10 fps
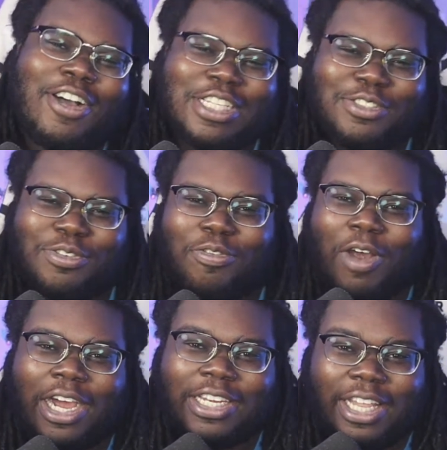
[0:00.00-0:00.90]
It's
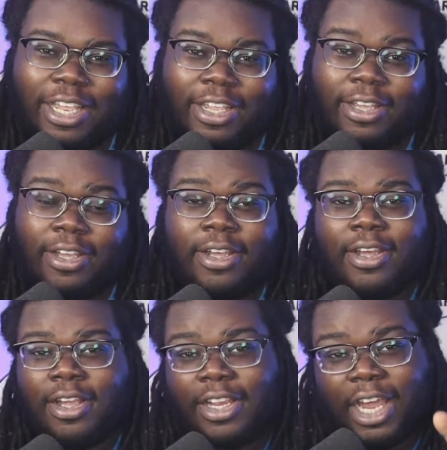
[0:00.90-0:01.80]
Friday.
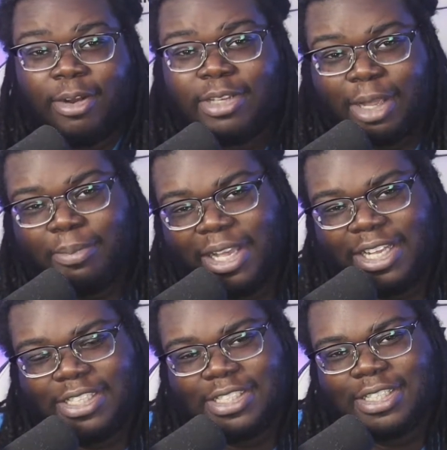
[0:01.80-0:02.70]
Y'all know what that
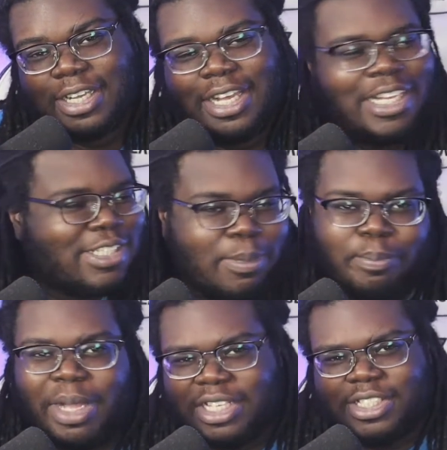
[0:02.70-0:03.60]
means? It's the
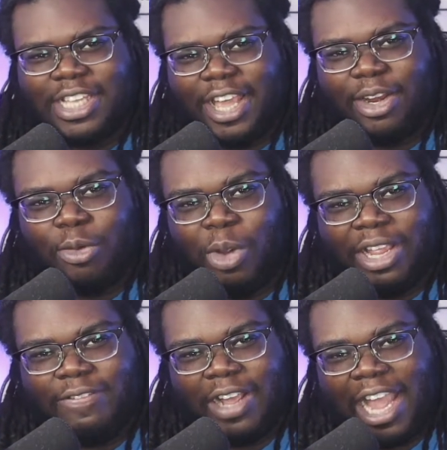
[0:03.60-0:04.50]
best day of the week
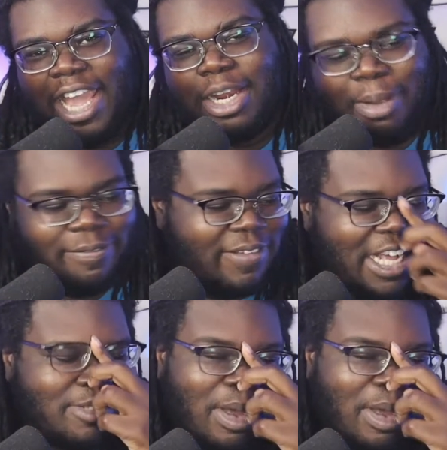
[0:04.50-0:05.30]
for anime fans, man.